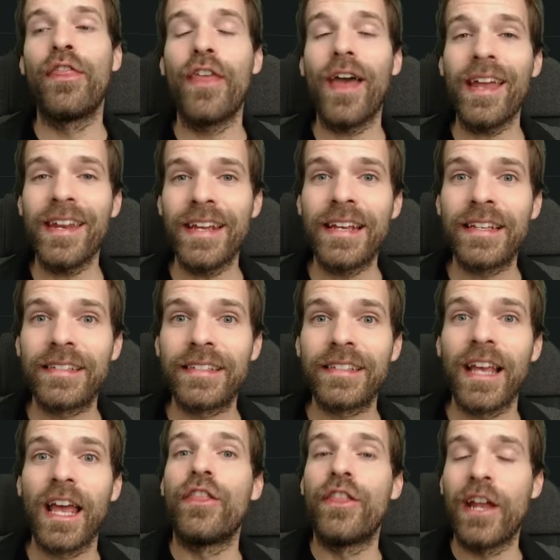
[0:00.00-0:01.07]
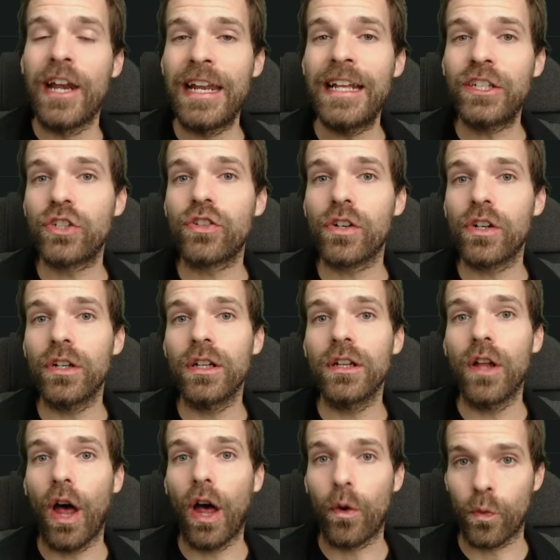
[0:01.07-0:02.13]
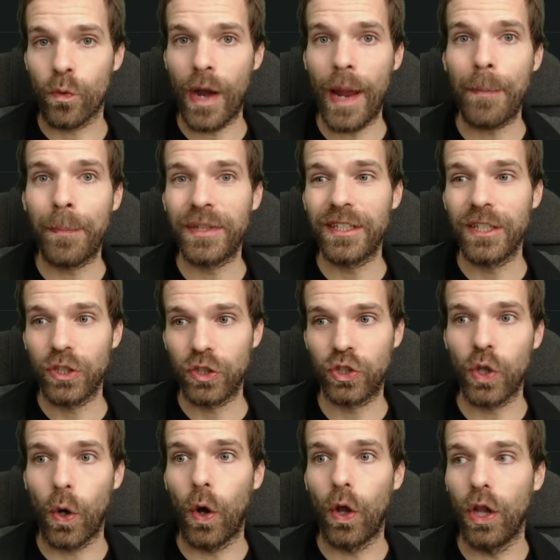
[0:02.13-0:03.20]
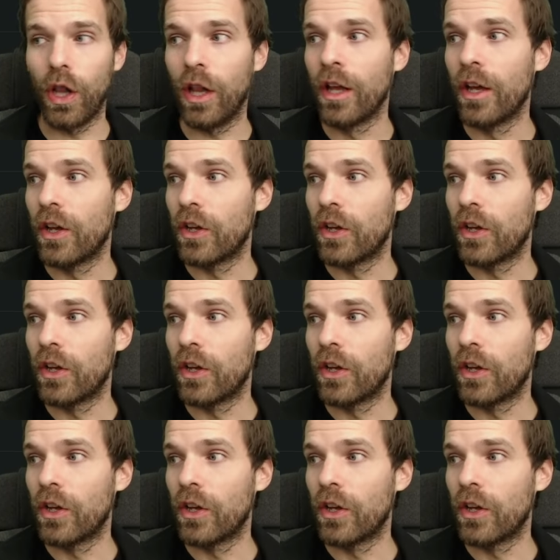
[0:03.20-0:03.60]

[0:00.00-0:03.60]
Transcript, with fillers: that is the literal wrapped S O L.